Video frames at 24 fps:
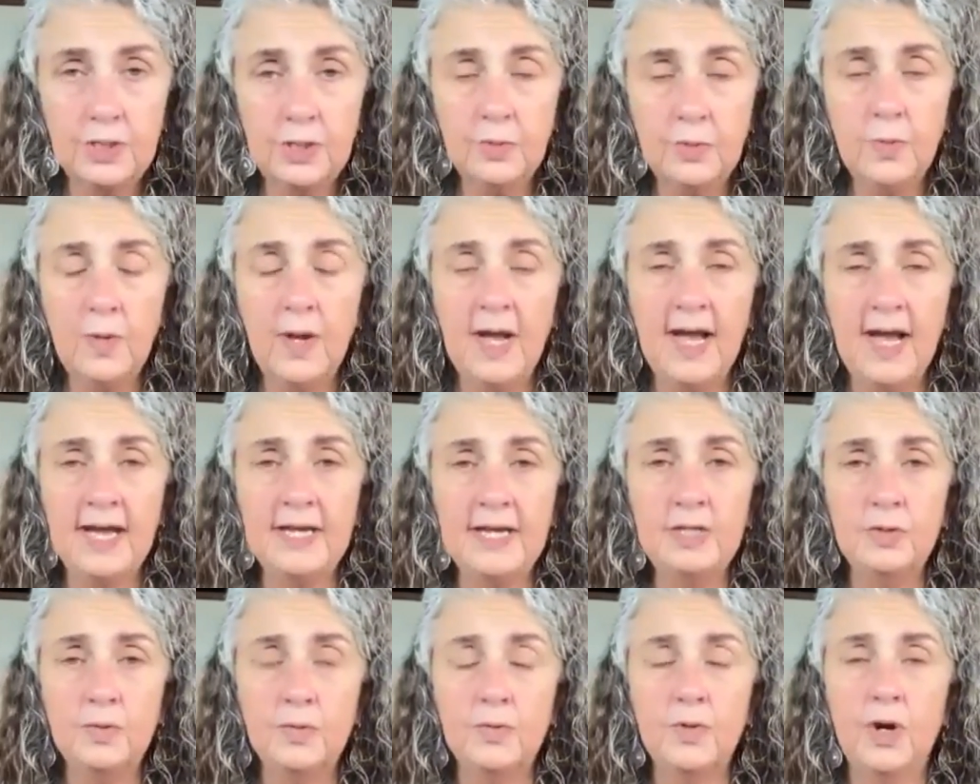You are
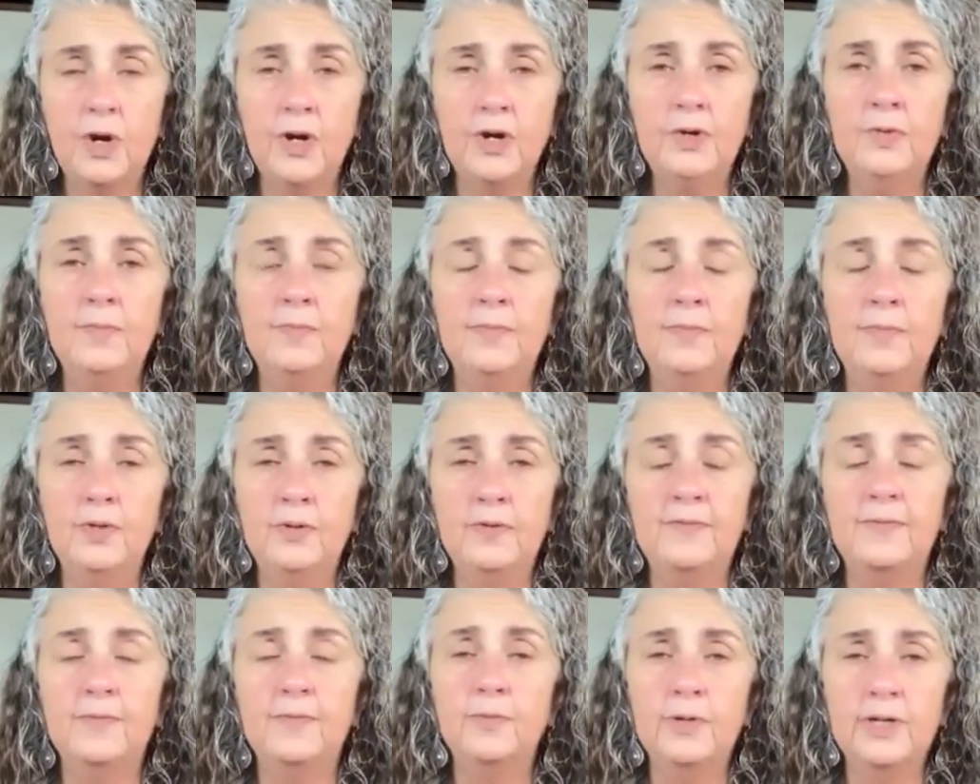your own
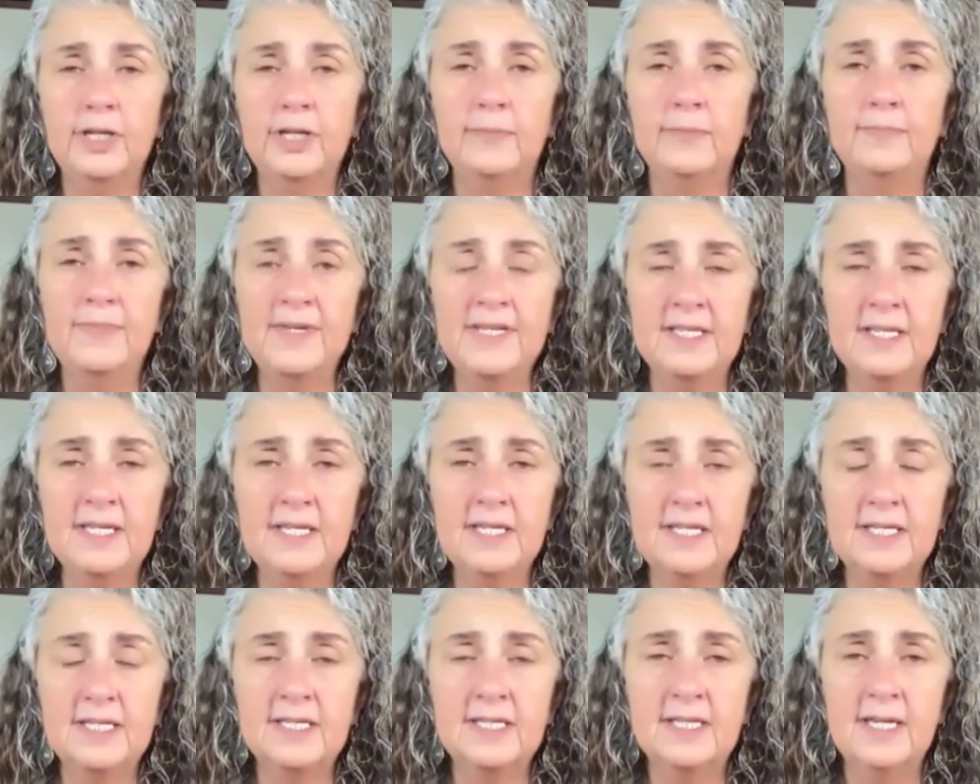beautiful little
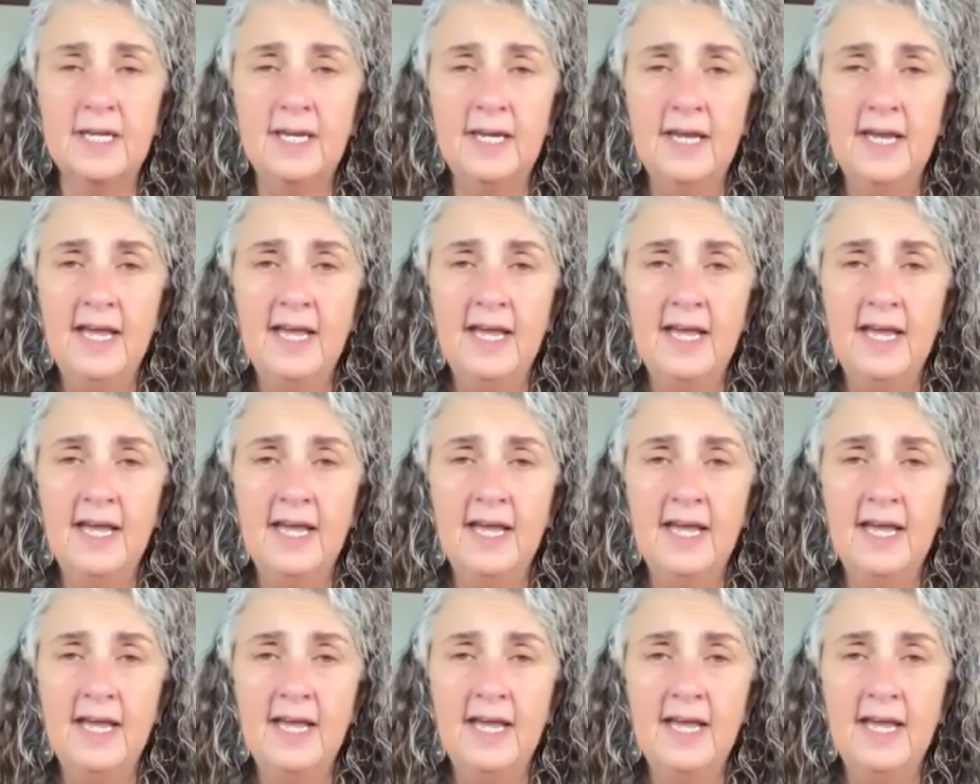business,